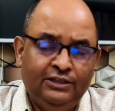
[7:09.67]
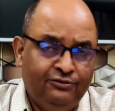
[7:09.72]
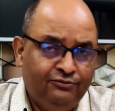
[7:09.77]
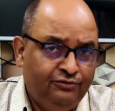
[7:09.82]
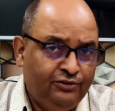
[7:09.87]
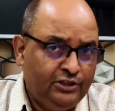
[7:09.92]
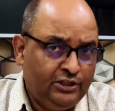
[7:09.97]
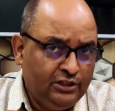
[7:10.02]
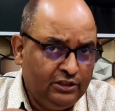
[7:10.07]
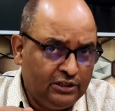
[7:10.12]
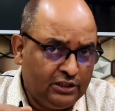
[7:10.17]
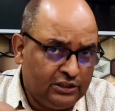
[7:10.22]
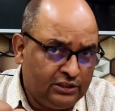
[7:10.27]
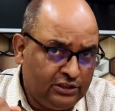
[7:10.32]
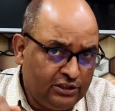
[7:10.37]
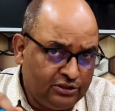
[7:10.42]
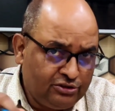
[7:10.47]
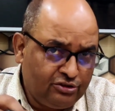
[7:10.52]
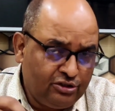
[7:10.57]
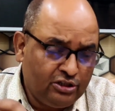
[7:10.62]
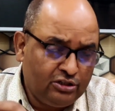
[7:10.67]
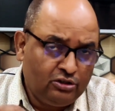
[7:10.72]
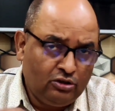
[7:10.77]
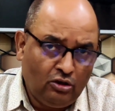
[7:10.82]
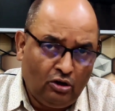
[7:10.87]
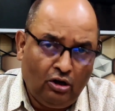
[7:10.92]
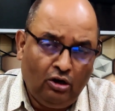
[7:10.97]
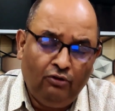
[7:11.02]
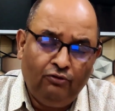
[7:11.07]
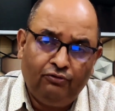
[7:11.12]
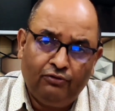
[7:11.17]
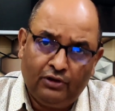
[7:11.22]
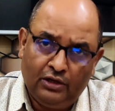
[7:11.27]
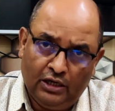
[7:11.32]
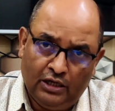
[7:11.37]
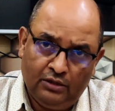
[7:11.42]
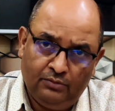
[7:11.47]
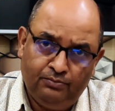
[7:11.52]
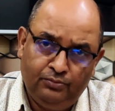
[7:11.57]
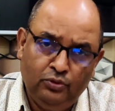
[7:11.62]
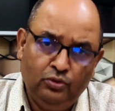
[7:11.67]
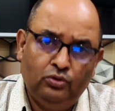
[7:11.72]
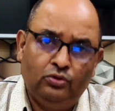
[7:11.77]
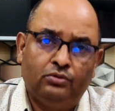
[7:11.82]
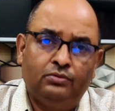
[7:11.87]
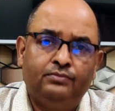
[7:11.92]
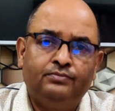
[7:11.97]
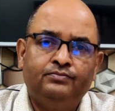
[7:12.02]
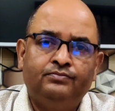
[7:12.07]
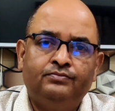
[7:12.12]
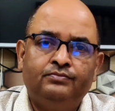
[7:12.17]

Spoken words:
within the district of Kanpur.